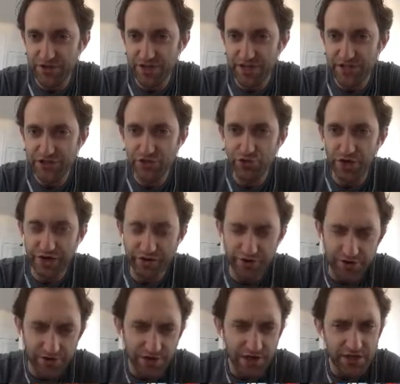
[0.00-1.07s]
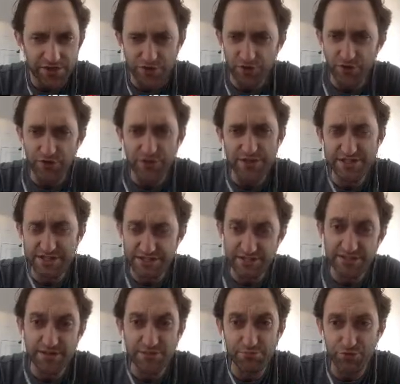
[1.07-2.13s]
like Shredder. You know, this is
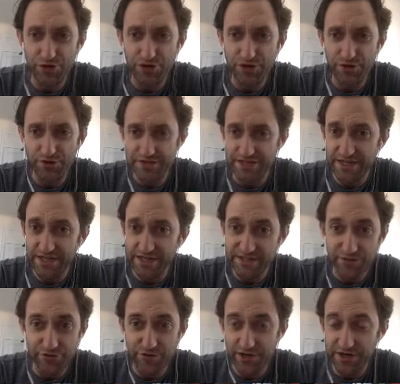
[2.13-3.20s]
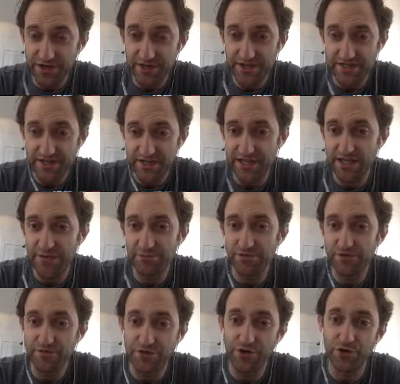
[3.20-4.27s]
a pretty old deck, so we're running things like
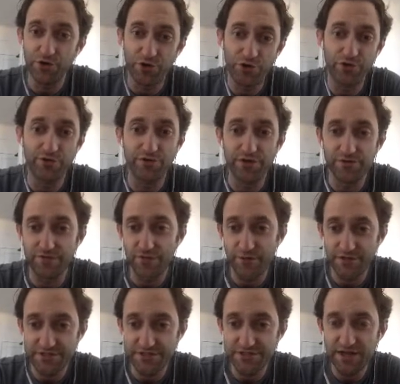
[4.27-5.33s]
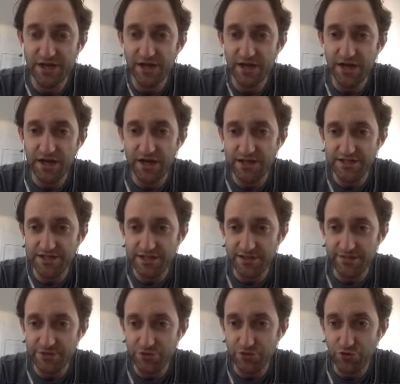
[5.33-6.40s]
Keeper of the Grove, the Force
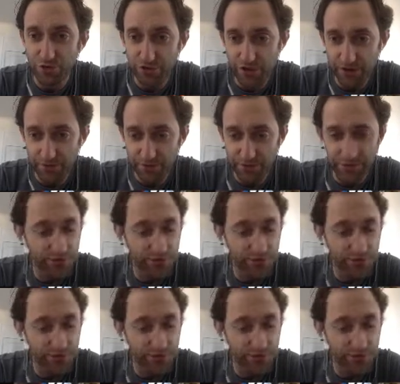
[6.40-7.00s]
Savage Raw combo.